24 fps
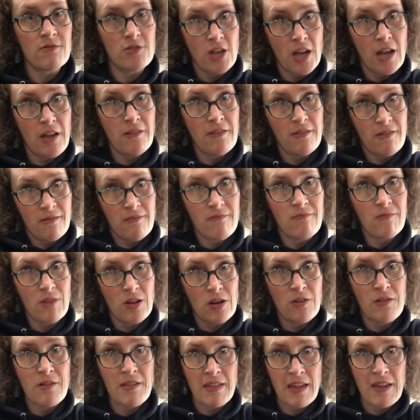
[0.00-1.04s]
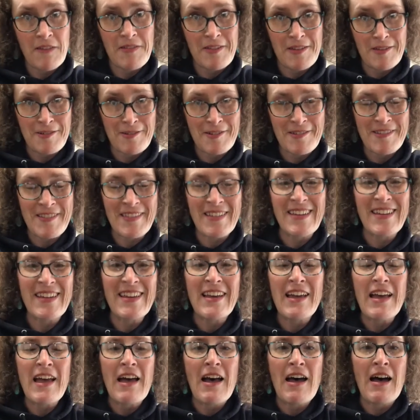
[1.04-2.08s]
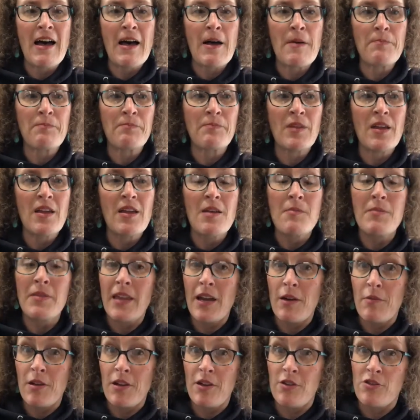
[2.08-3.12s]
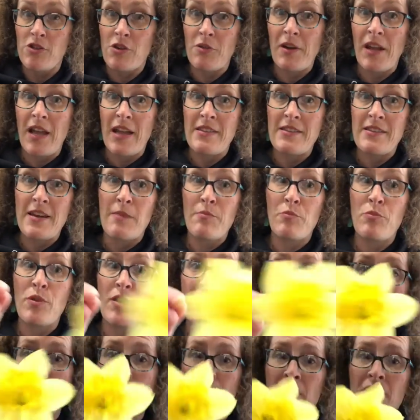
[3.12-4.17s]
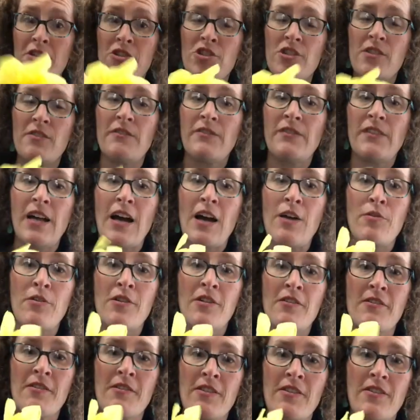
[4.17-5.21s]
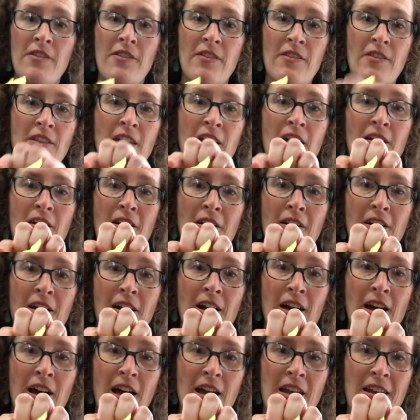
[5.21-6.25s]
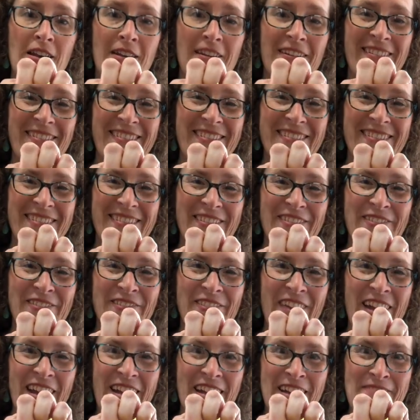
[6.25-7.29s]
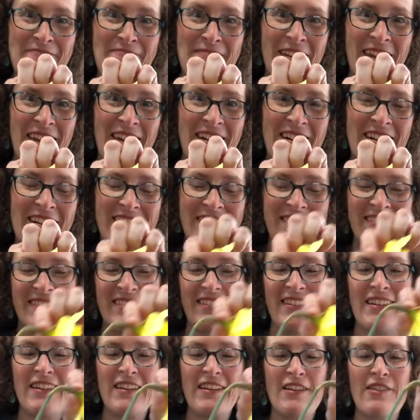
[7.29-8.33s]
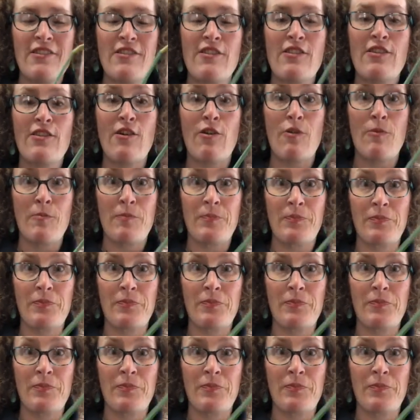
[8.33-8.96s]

child, you know, safe scissors. Um, but that way you don't end up with a bunch of flowers that are cut right up here. So